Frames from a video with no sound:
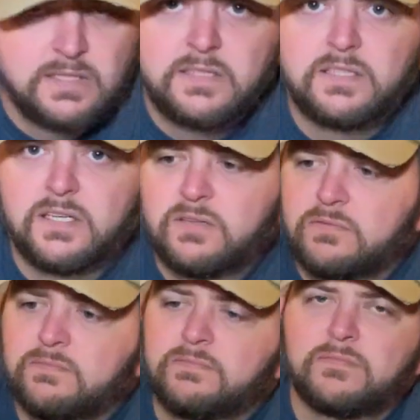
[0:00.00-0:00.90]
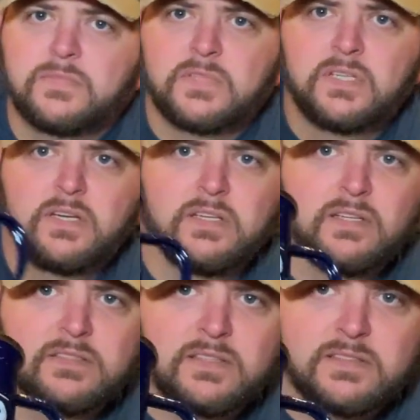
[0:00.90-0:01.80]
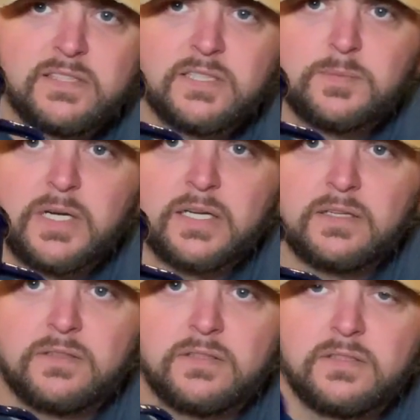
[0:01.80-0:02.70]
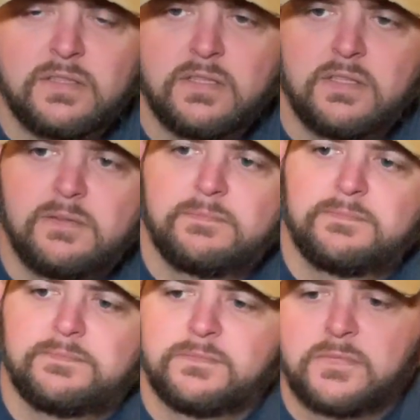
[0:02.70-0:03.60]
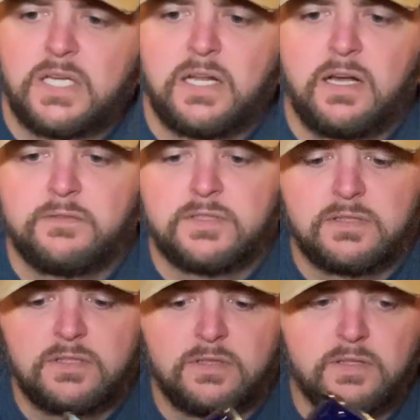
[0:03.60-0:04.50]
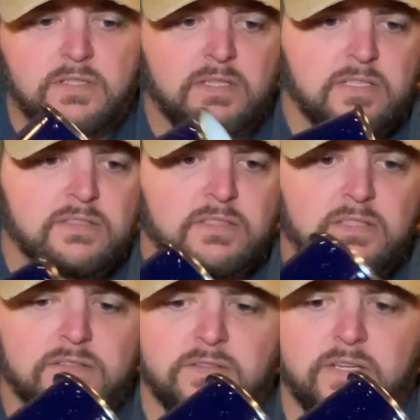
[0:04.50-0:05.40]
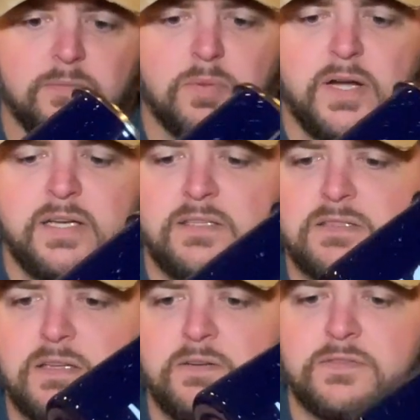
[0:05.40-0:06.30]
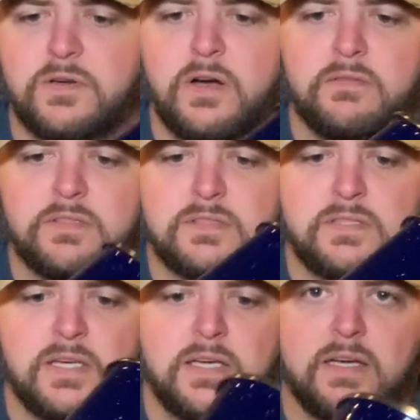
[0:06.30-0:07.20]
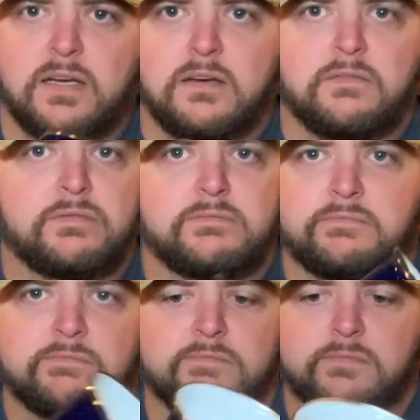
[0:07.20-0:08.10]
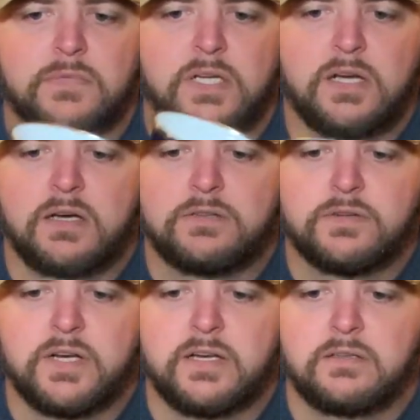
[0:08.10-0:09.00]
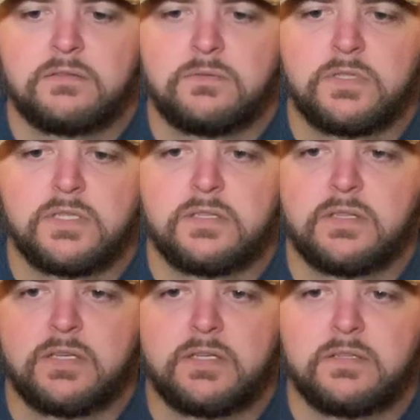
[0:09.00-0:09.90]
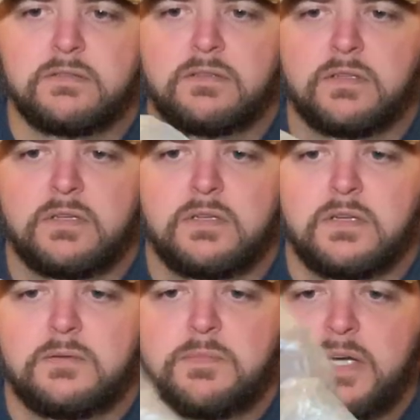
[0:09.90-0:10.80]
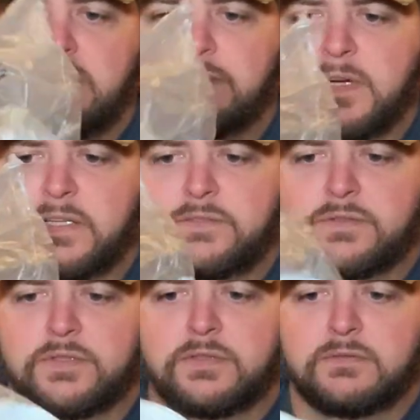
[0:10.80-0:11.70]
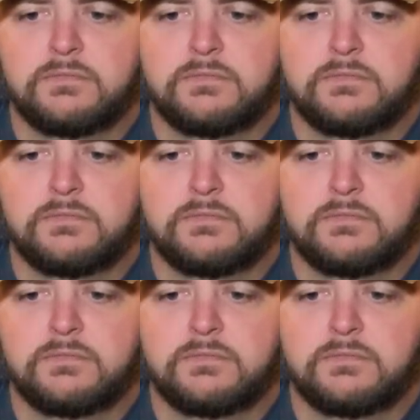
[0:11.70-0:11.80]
You know, it says Gearbox on it. And obviously, you know, these things are their branded stuff, so obviously they have a contract with a manufacturer.